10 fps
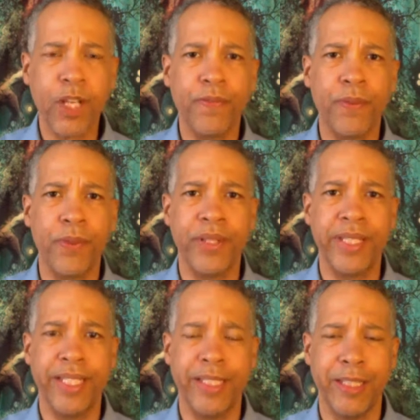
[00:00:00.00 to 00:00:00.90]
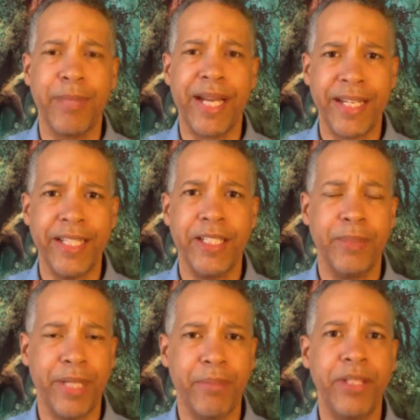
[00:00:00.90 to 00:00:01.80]
body to
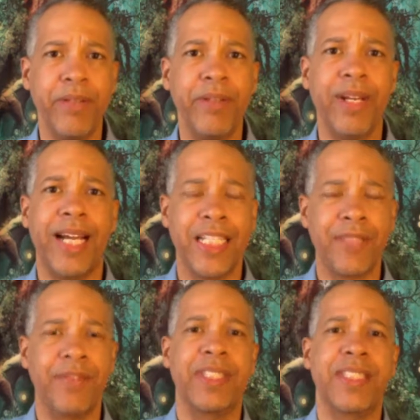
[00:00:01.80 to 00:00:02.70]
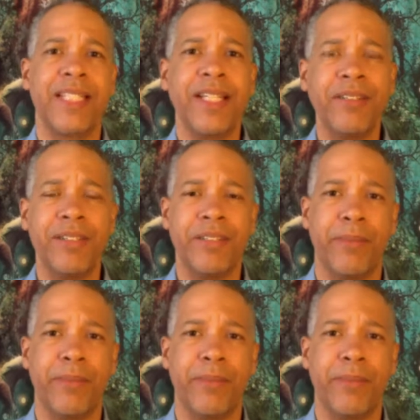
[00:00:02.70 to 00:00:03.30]
be able to utilize, for the cells of the